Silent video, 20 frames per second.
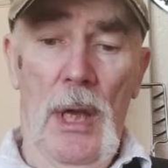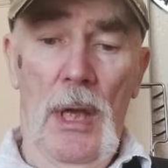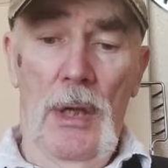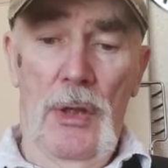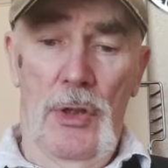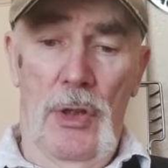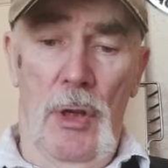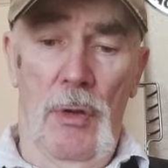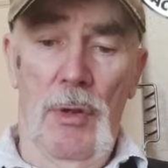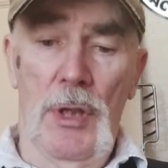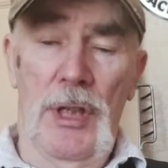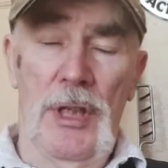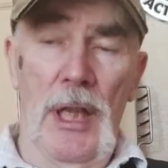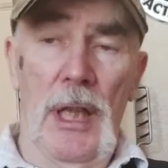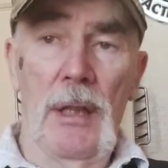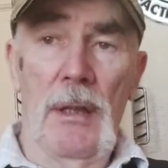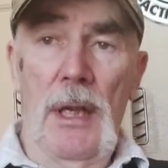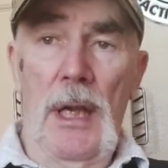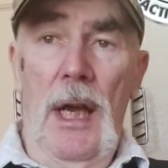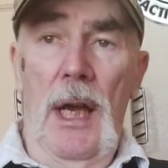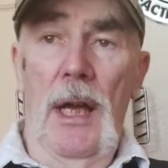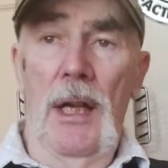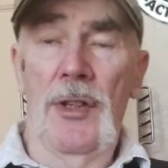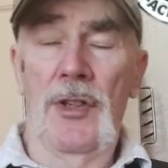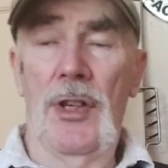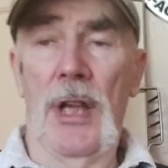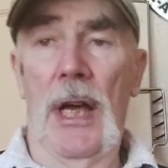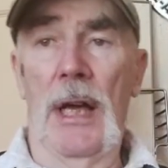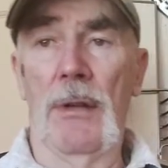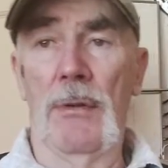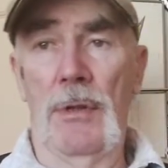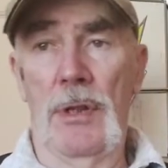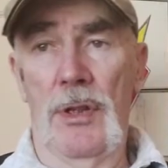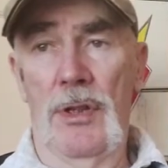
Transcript: So they sent guys down to